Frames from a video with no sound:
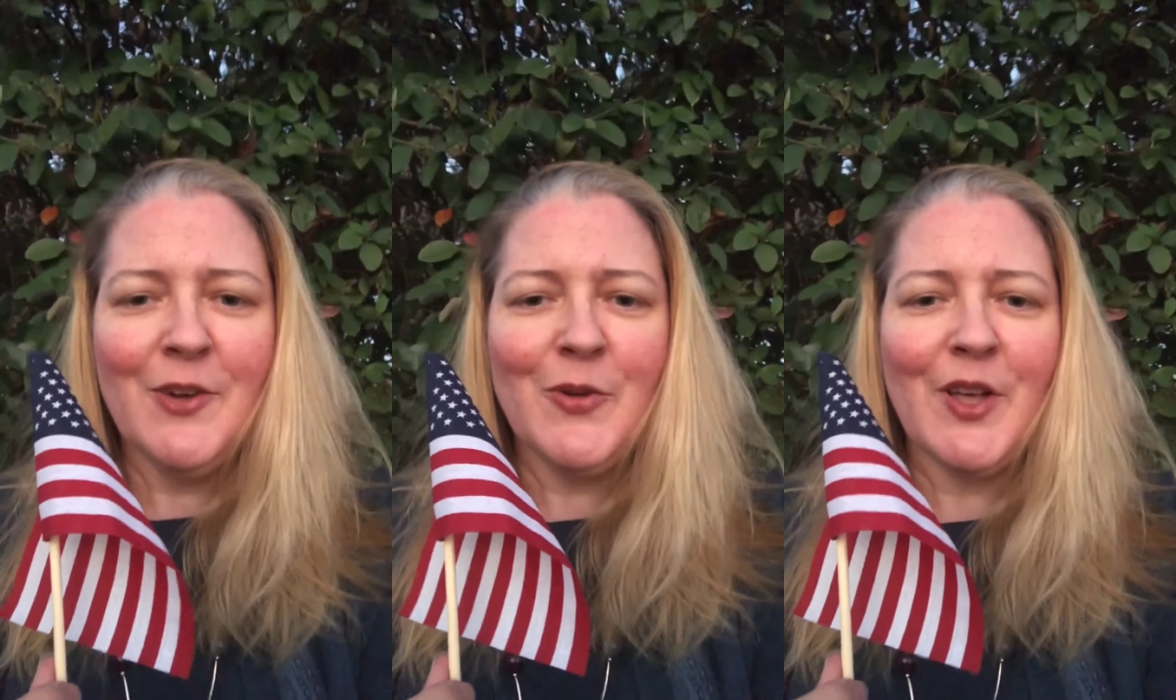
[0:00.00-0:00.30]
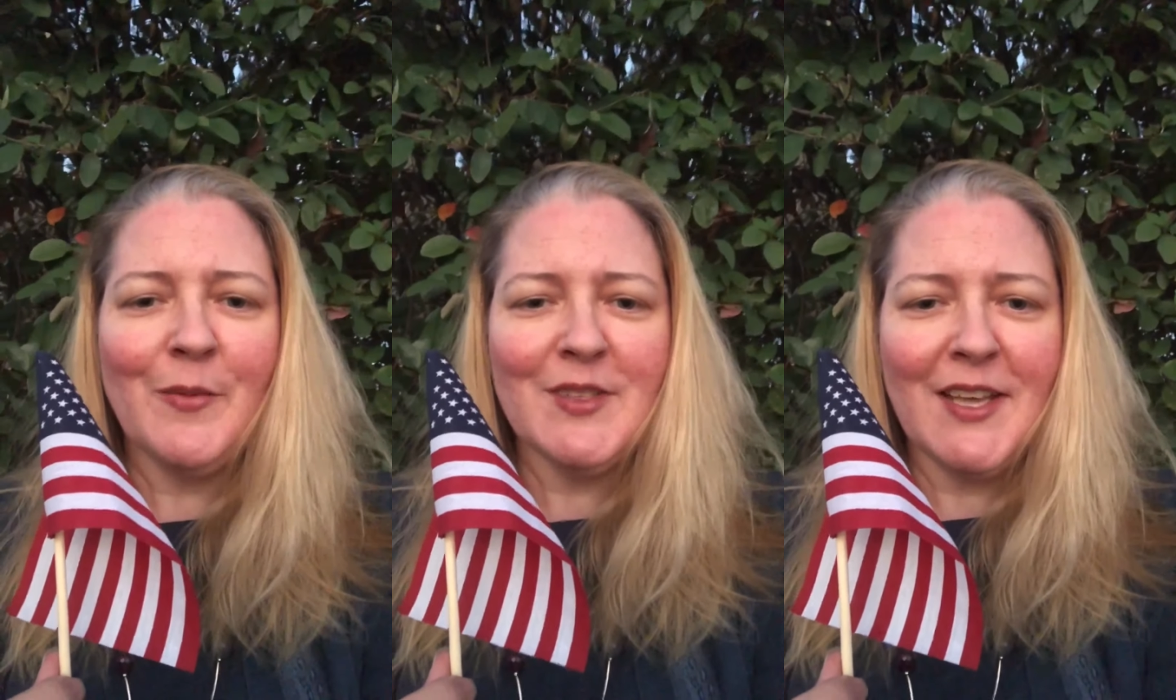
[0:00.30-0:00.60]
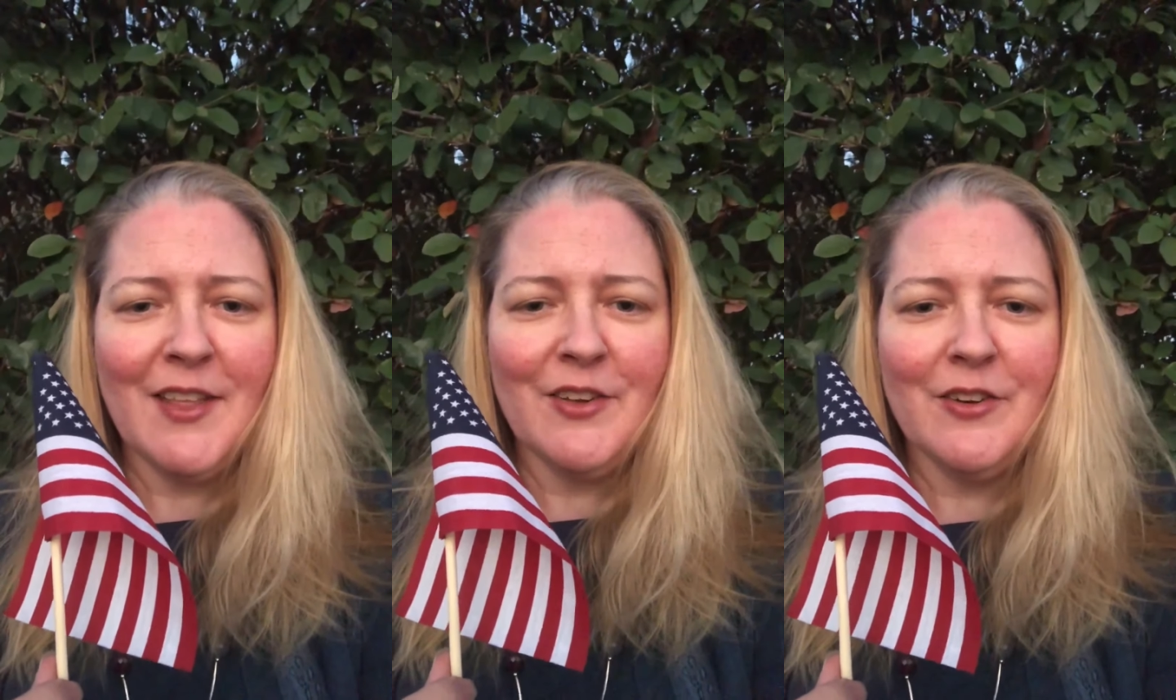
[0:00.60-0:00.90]
will come
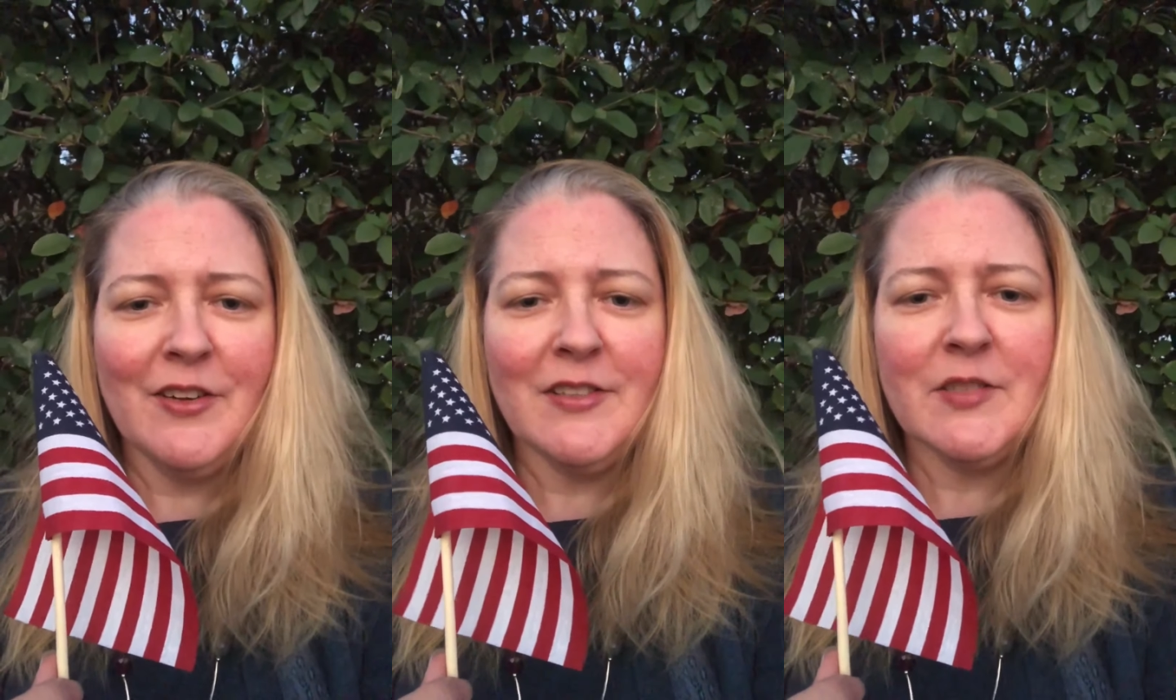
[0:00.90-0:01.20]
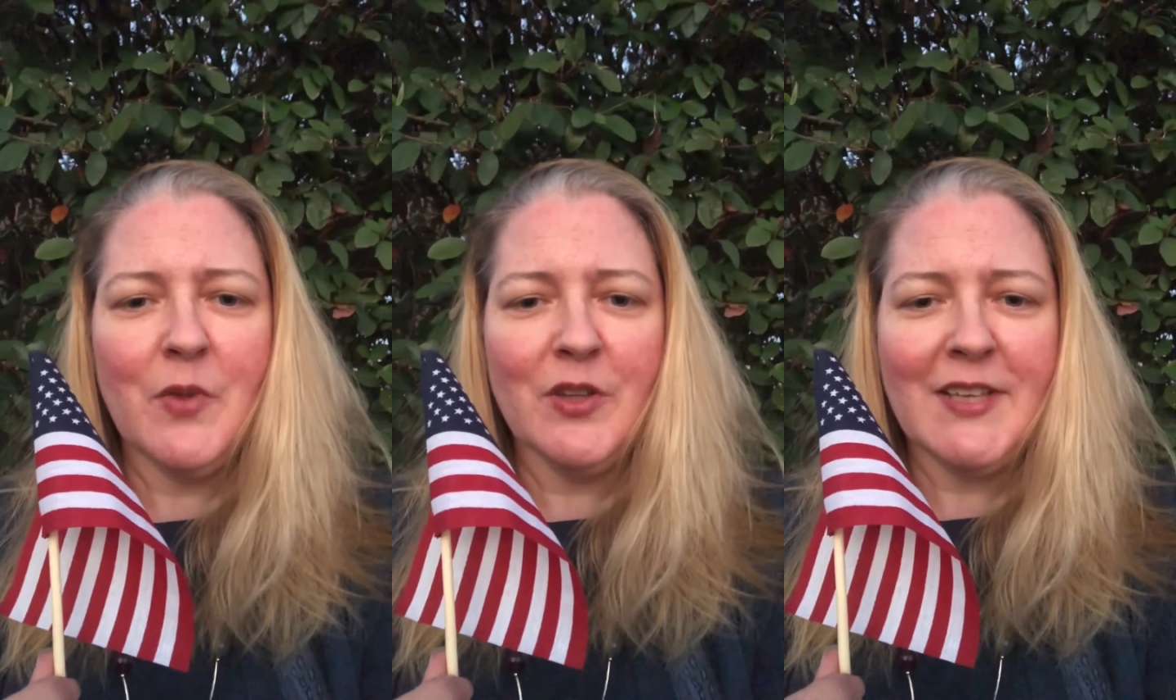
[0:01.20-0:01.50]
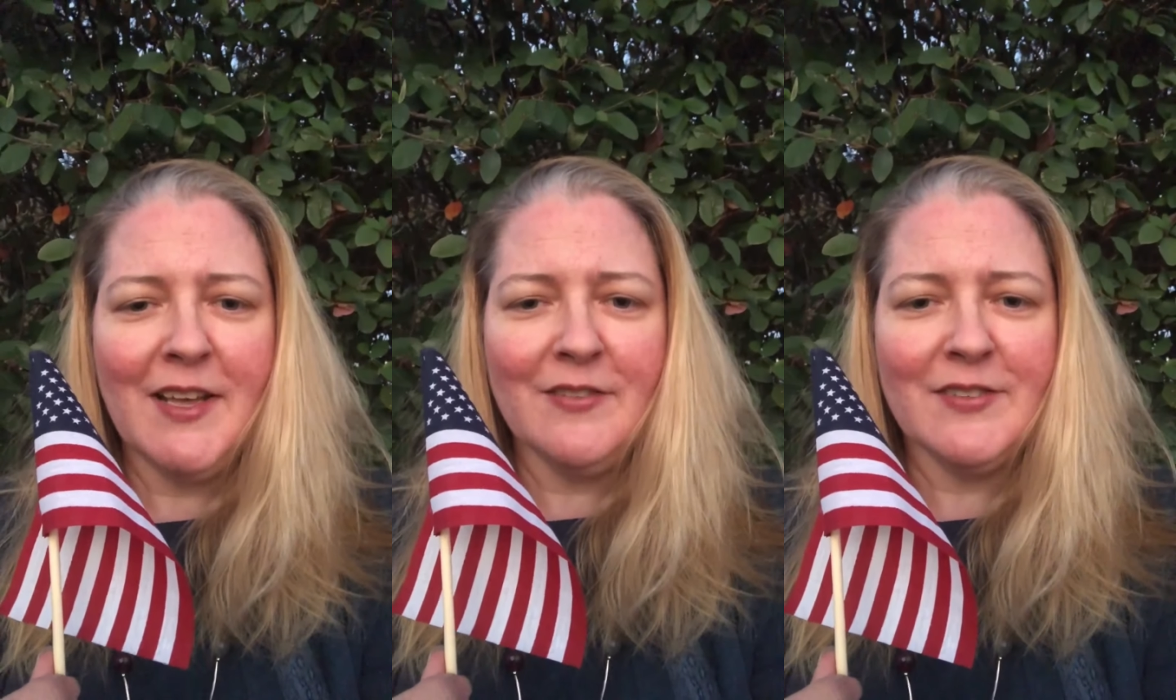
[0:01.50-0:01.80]
together in small
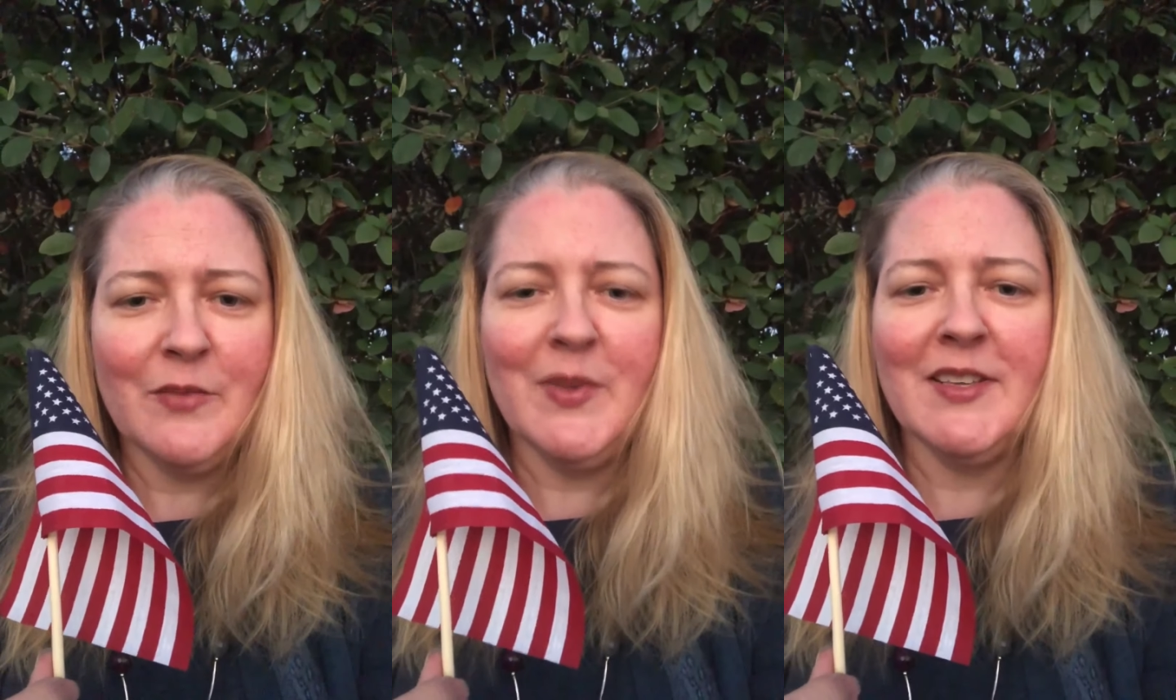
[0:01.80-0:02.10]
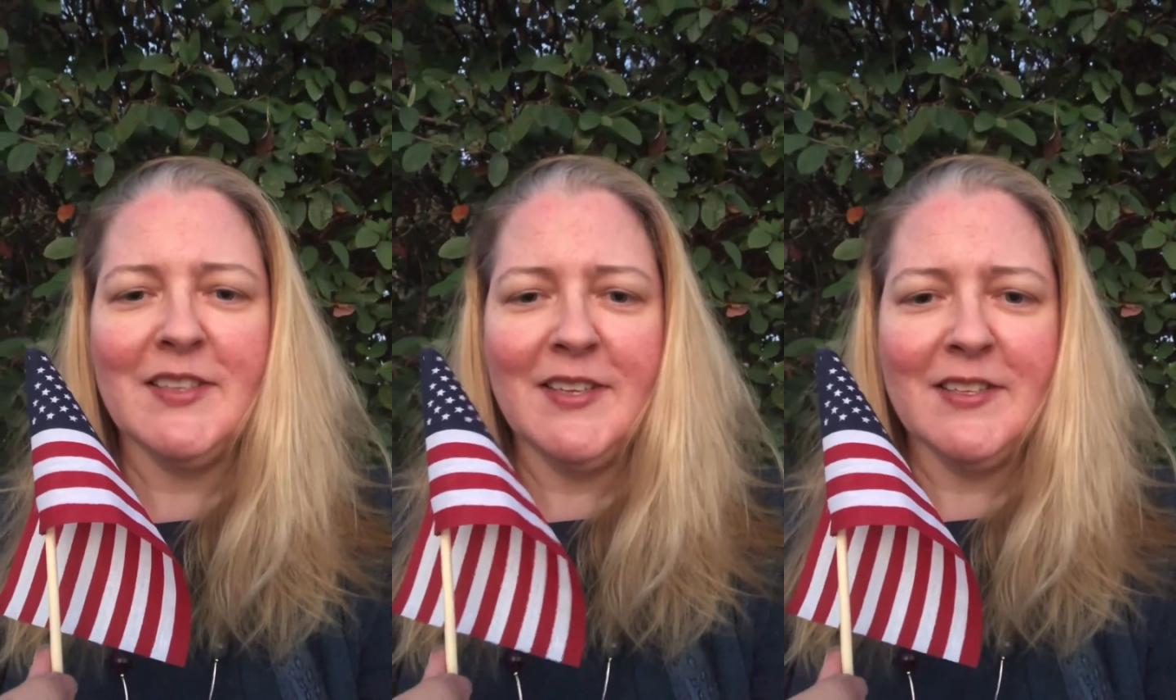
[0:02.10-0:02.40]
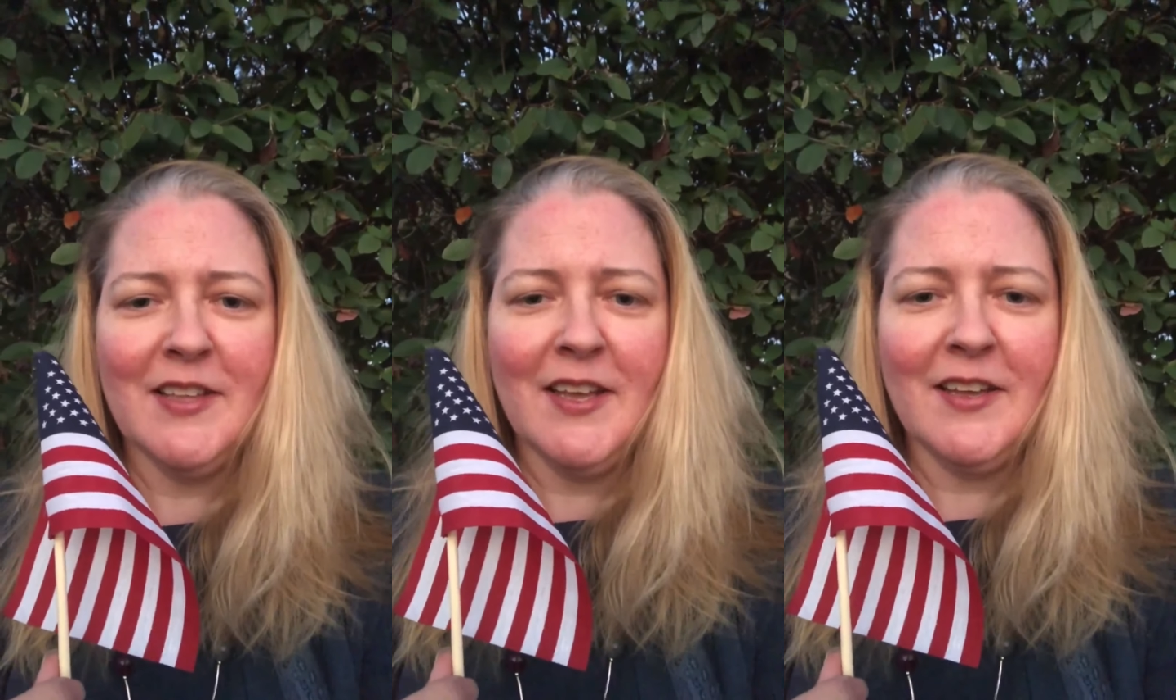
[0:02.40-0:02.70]
towns and big cities
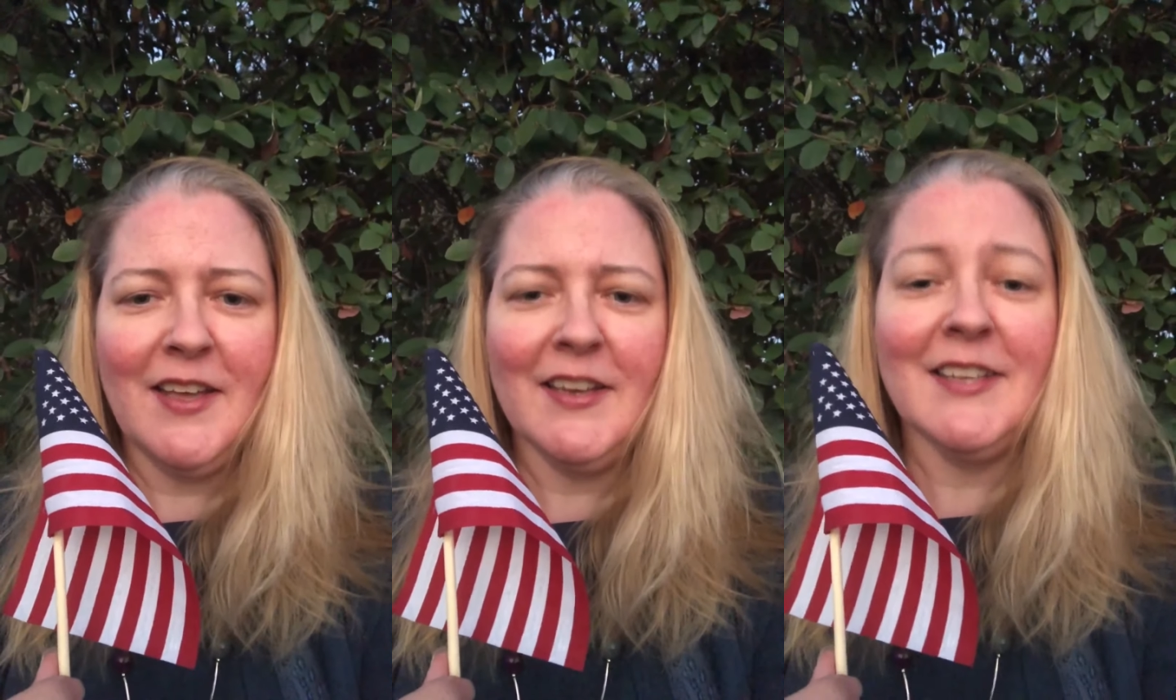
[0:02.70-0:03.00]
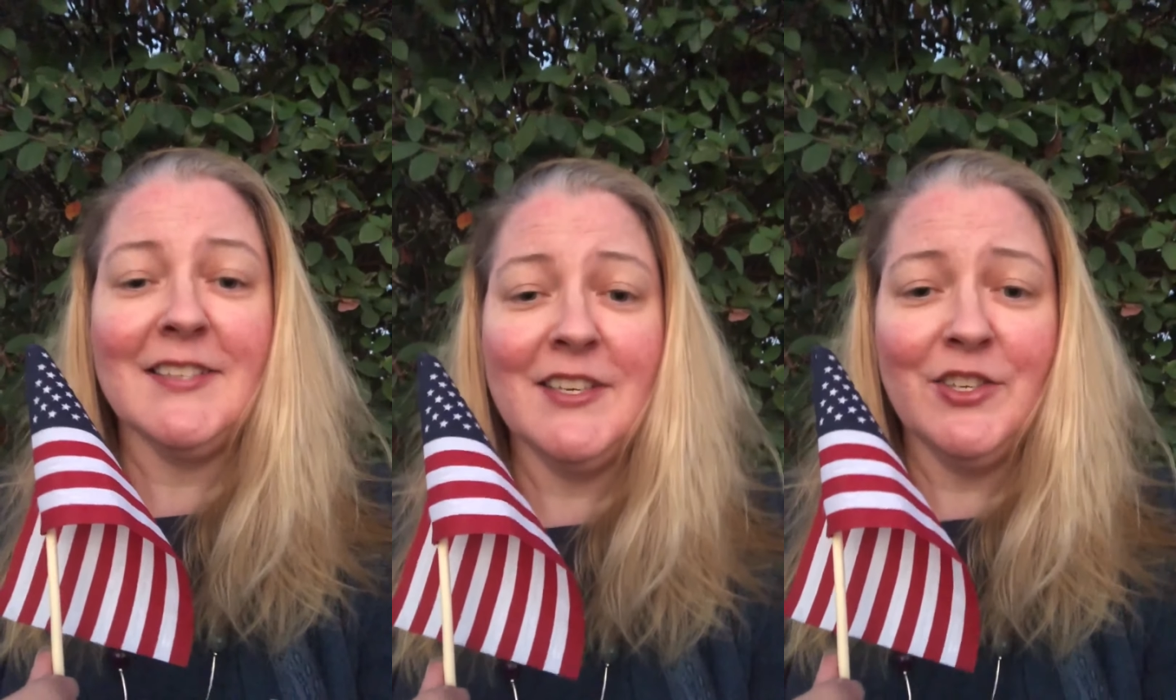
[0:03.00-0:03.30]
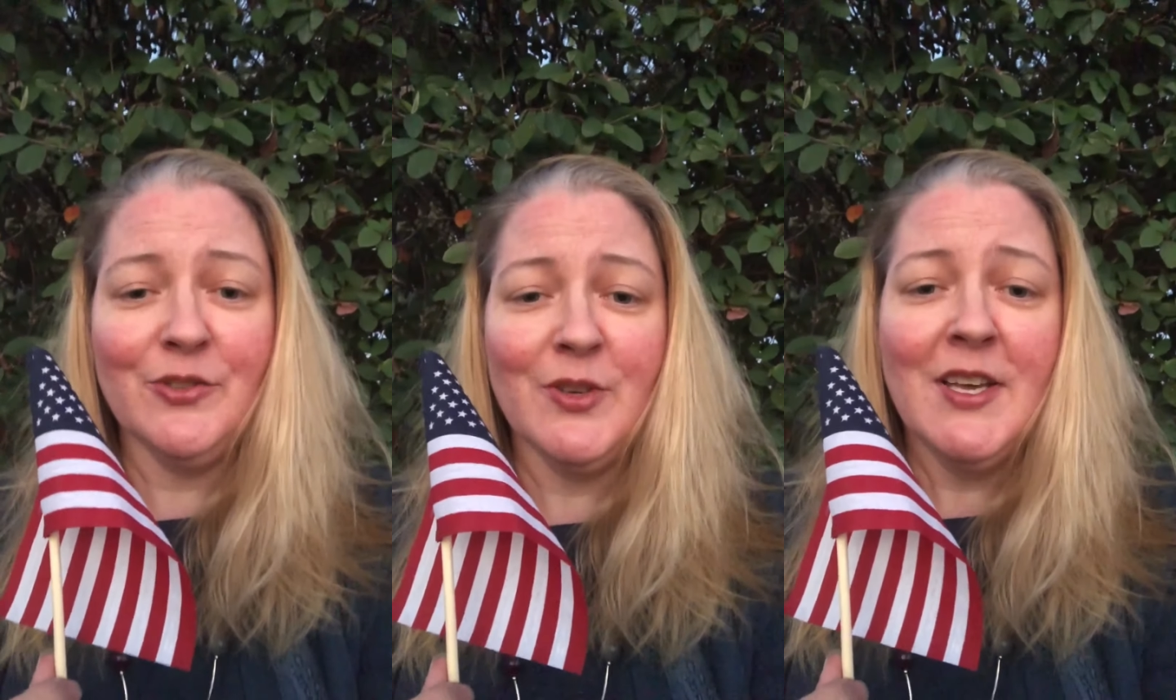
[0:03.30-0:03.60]
alike and
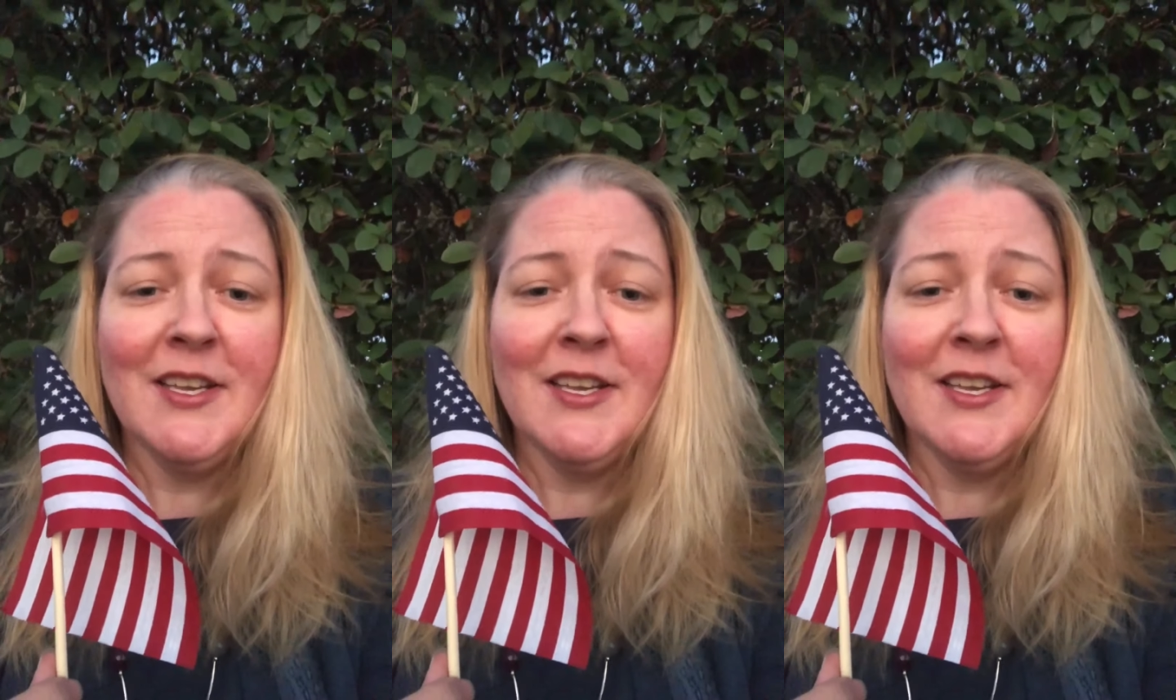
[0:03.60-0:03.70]
continue